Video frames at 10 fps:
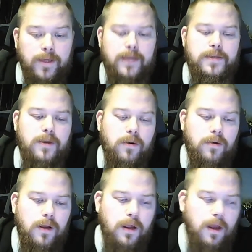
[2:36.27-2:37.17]
So
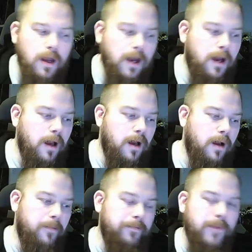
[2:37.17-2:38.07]
I
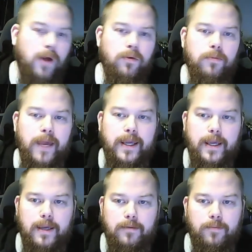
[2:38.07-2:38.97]
will make it
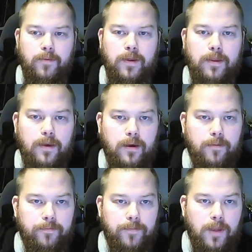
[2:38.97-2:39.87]
with the
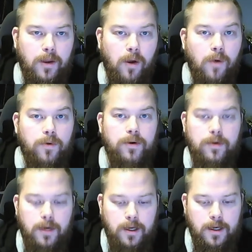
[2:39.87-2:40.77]
lower
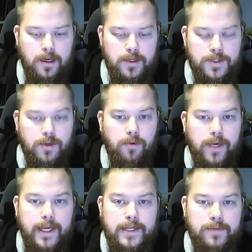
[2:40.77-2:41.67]

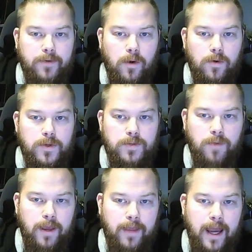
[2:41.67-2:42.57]
story is of course where
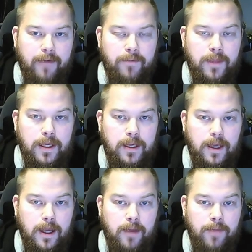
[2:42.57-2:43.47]
they have
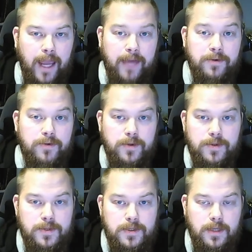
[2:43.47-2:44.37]
the
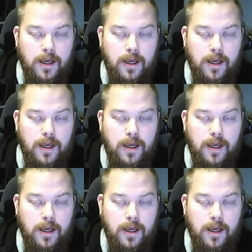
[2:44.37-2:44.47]
entrance,